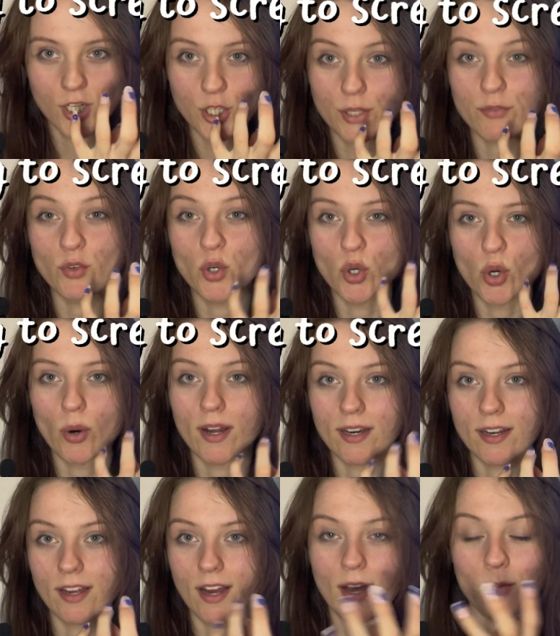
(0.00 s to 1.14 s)
You have no
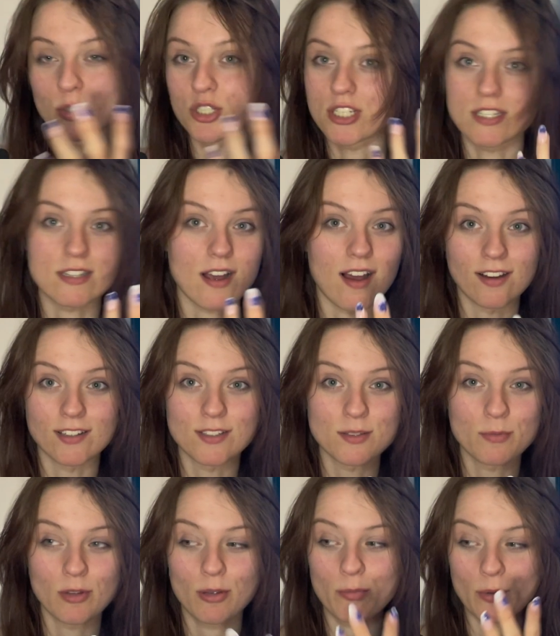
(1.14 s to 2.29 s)
idea how much this angers
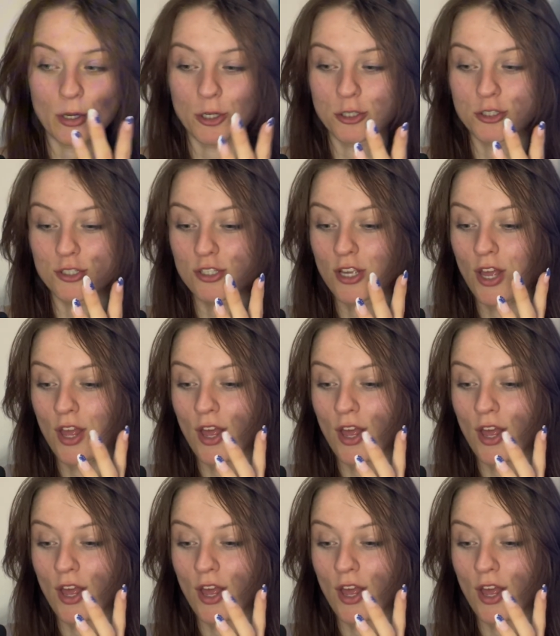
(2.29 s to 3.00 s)
me because